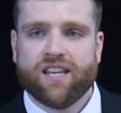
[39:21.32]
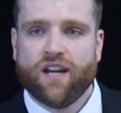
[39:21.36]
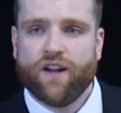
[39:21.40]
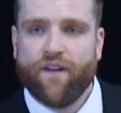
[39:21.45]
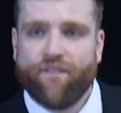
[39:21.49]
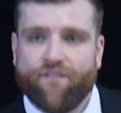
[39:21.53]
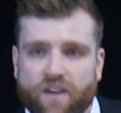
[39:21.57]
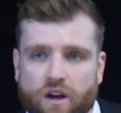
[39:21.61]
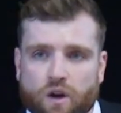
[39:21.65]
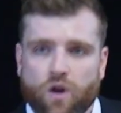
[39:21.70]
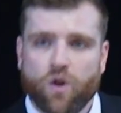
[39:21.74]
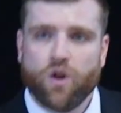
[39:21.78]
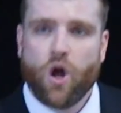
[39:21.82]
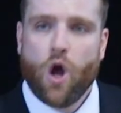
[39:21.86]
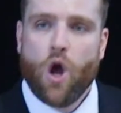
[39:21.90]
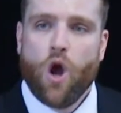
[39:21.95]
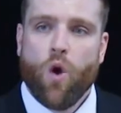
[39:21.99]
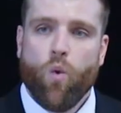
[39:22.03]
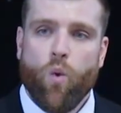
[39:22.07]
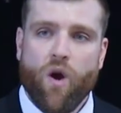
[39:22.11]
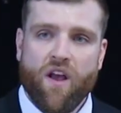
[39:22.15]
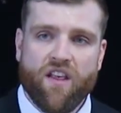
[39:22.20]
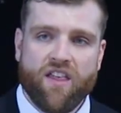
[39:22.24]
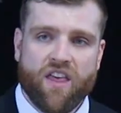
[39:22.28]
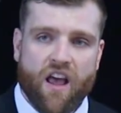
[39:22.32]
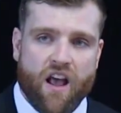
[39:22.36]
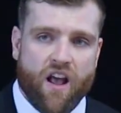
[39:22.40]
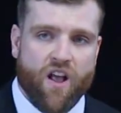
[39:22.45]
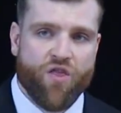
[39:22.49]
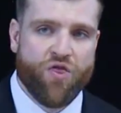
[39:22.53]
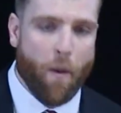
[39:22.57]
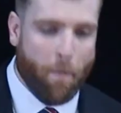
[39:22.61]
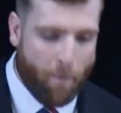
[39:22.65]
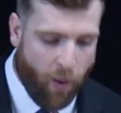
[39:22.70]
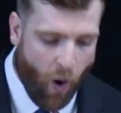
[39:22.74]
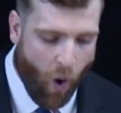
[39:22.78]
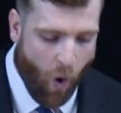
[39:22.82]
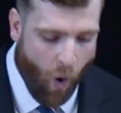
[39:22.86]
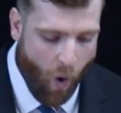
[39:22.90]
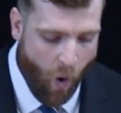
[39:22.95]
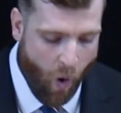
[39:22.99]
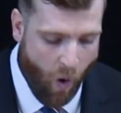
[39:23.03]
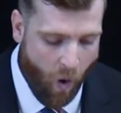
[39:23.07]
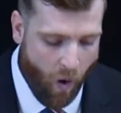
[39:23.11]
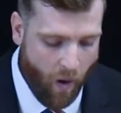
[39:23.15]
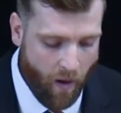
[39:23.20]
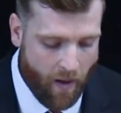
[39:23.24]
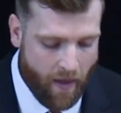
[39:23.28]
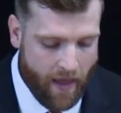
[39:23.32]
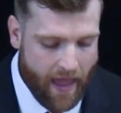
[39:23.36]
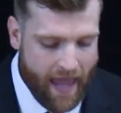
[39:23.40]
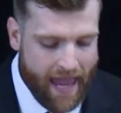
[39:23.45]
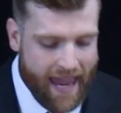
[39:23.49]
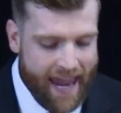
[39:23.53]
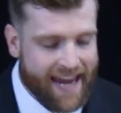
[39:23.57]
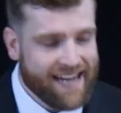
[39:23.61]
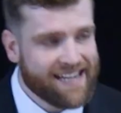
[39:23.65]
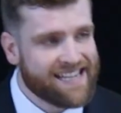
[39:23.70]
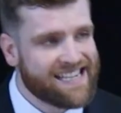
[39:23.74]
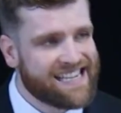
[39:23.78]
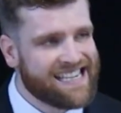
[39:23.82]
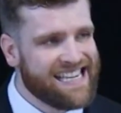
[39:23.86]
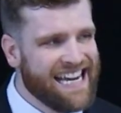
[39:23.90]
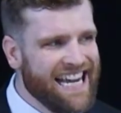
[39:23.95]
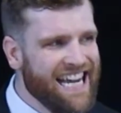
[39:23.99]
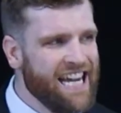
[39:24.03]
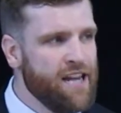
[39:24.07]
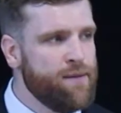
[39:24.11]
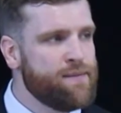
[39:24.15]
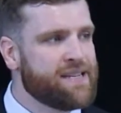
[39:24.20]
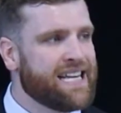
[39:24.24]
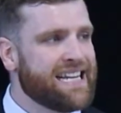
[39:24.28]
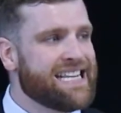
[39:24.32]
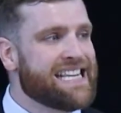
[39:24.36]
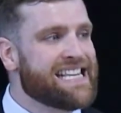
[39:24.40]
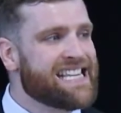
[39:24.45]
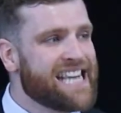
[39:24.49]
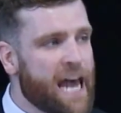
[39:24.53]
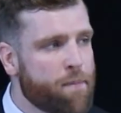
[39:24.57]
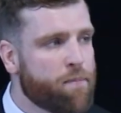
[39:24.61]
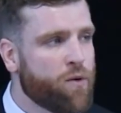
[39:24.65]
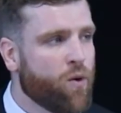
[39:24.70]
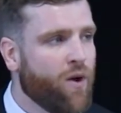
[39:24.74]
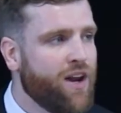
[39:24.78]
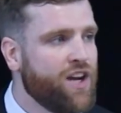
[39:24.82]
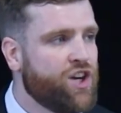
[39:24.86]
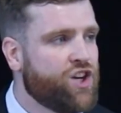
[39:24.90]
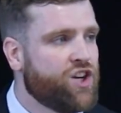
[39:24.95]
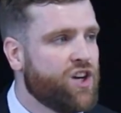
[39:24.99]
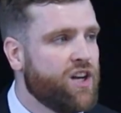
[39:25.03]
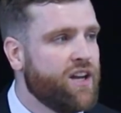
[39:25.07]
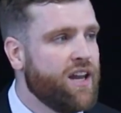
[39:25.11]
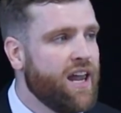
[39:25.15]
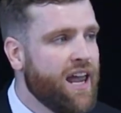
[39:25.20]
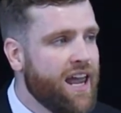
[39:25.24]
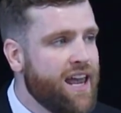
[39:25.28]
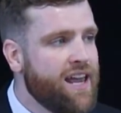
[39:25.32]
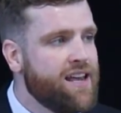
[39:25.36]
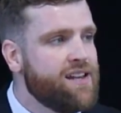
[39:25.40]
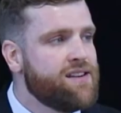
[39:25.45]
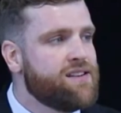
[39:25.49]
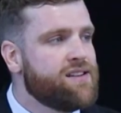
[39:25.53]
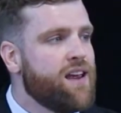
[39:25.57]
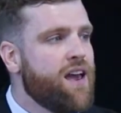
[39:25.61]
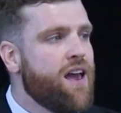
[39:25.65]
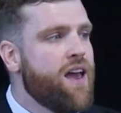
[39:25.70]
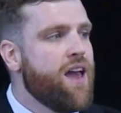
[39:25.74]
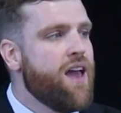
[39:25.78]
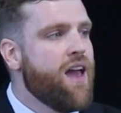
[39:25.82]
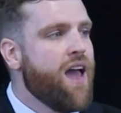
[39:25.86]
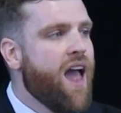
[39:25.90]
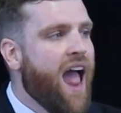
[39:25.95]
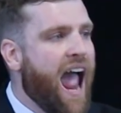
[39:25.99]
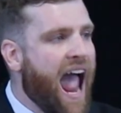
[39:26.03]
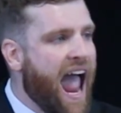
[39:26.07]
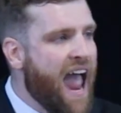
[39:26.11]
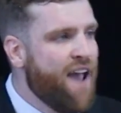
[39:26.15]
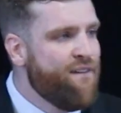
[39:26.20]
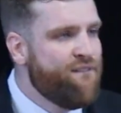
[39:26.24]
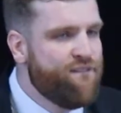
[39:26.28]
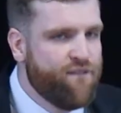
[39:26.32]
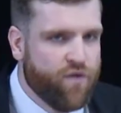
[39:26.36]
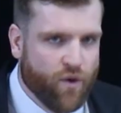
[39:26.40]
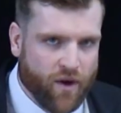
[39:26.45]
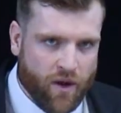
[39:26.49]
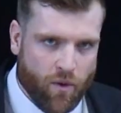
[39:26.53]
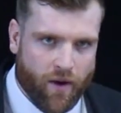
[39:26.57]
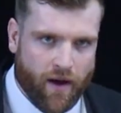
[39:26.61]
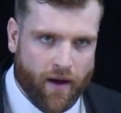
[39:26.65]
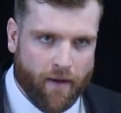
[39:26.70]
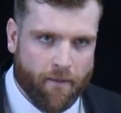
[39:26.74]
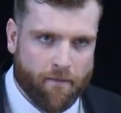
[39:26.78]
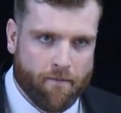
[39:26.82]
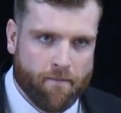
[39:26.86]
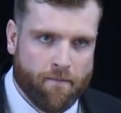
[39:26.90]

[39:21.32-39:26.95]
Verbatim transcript: that are filled with the poor. It seems that separation is everywhere.